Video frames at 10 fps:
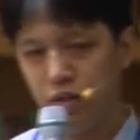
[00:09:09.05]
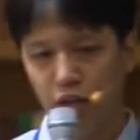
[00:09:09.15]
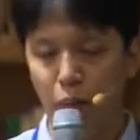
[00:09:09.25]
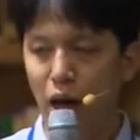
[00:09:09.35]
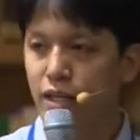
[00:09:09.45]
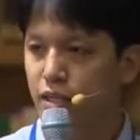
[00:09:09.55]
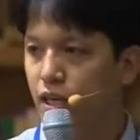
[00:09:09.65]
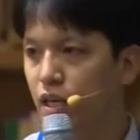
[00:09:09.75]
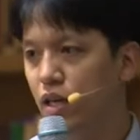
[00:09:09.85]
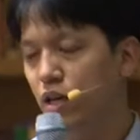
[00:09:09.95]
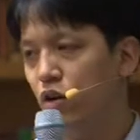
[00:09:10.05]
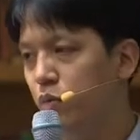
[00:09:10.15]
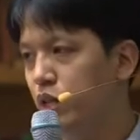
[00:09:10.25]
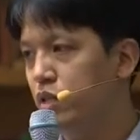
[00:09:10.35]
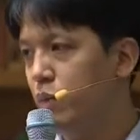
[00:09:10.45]
is the capacity
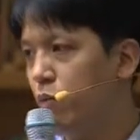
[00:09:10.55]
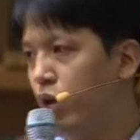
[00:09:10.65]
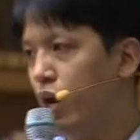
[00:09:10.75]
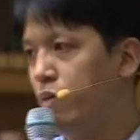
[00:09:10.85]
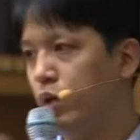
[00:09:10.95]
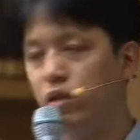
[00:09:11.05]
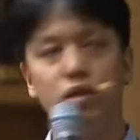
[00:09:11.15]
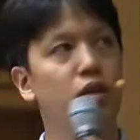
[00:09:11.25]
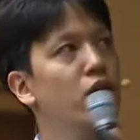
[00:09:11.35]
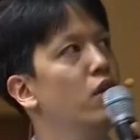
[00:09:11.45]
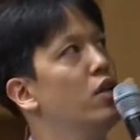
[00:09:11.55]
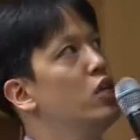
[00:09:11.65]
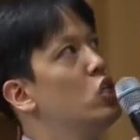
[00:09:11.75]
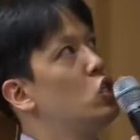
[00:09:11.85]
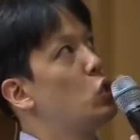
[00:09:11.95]
of each memory element.
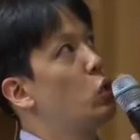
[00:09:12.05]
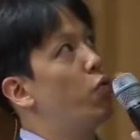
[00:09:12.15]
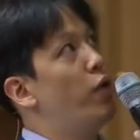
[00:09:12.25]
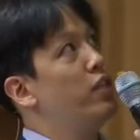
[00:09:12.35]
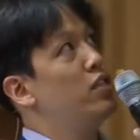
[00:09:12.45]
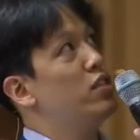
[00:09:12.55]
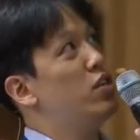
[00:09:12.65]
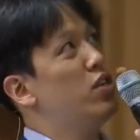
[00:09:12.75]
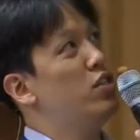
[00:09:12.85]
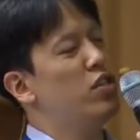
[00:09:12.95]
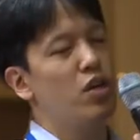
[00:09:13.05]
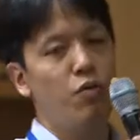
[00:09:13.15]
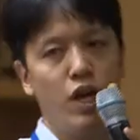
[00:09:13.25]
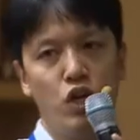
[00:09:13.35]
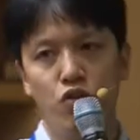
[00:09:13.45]
So registers,
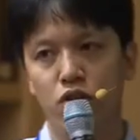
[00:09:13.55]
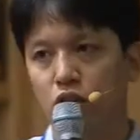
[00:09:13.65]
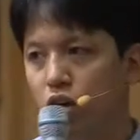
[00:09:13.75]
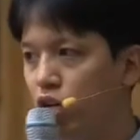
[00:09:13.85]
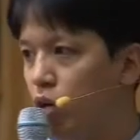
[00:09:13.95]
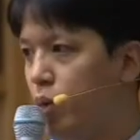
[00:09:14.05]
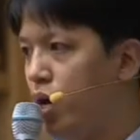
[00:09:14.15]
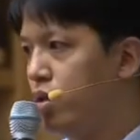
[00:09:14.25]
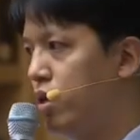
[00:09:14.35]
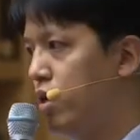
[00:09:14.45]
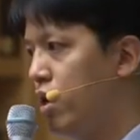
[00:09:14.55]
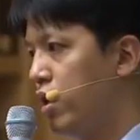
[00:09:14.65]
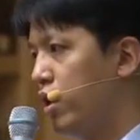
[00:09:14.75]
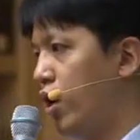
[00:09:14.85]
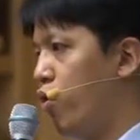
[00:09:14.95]
we are usually talking about
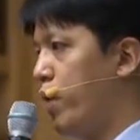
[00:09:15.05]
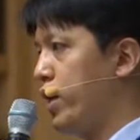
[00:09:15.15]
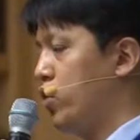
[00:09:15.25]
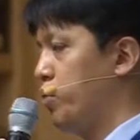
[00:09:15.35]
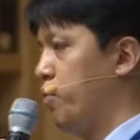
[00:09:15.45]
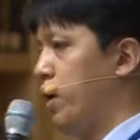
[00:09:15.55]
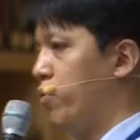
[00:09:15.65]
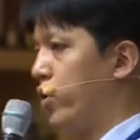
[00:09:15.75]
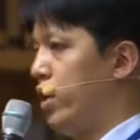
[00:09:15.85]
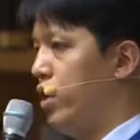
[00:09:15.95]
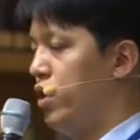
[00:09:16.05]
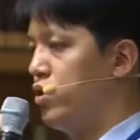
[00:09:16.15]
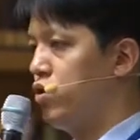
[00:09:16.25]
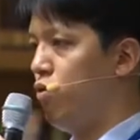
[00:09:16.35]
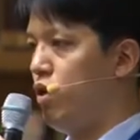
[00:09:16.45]
kilobyte of the memory.
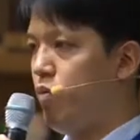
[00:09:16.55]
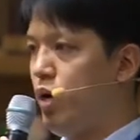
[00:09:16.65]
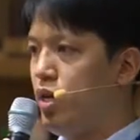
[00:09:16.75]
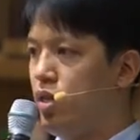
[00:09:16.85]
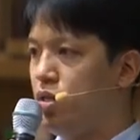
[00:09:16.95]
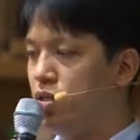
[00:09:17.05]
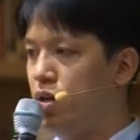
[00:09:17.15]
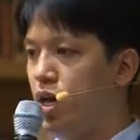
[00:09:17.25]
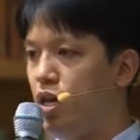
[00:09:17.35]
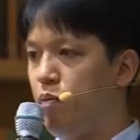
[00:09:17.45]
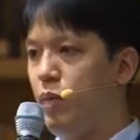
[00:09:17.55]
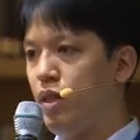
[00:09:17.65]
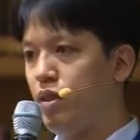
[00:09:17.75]
So 1 byte is the 8-bit.